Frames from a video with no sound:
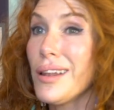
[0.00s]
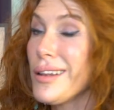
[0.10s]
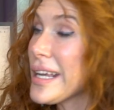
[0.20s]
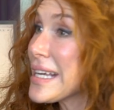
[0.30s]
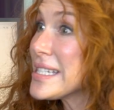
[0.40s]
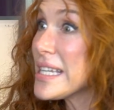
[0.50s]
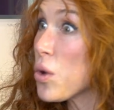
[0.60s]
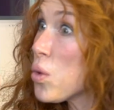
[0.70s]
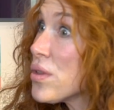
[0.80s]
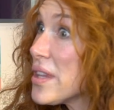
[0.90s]
Like I said,
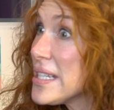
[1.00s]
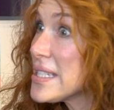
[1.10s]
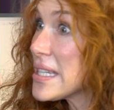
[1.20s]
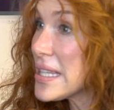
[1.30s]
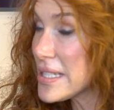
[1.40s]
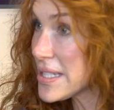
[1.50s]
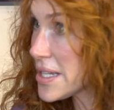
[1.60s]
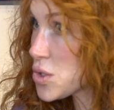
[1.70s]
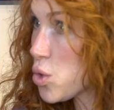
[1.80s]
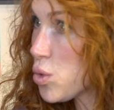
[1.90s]
all the
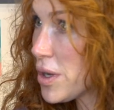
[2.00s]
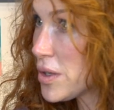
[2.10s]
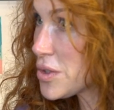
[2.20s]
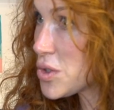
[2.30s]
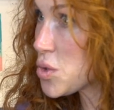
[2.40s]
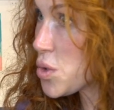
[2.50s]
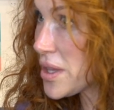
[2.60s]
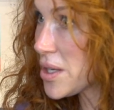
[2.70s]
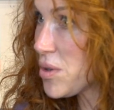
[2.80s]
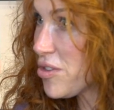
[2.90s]
sex hormone talk
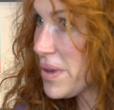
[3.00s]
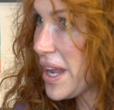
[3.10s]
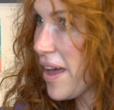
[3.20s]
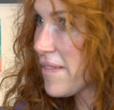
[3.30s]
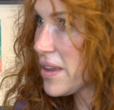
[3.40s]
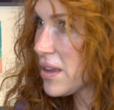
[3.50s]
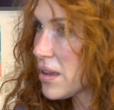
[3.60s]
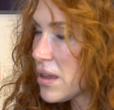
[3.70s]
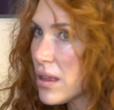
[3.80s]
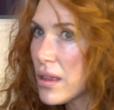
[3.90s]
that we've been having,
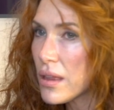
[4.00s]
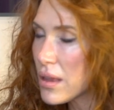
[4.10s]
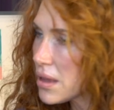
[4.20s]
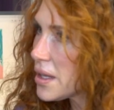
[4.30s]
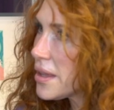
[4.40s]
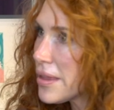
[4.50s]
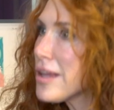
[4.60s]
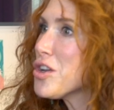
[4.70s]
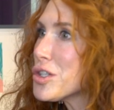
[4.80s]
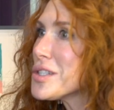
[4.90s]
they're
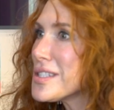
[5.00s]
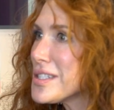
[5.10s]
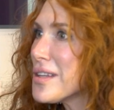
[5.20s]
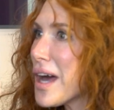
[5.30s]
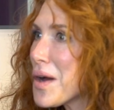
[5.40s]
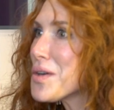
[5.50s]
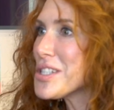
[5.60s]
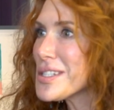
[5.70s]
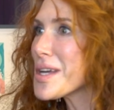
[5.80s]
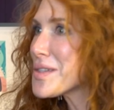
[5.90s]
not
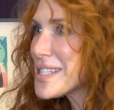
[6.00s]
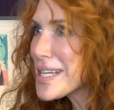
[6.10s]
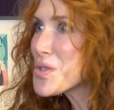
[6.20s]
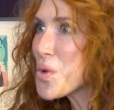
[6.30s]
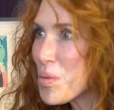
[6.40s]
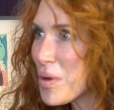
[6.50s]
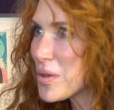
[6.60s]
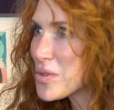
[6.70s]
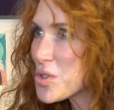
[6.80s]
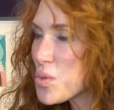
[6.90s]
just our sex
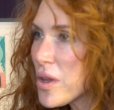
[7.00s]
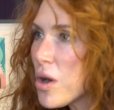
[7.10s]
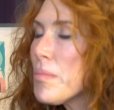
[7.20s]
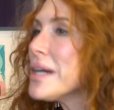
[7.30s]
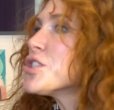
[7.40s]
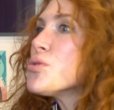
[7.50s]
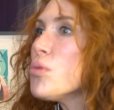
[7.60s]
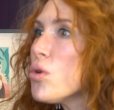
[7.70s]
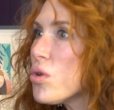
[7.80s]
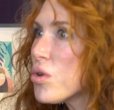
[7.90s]
hormones. We are much
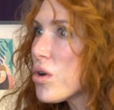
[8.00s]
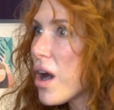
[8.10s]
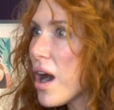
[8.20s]
more.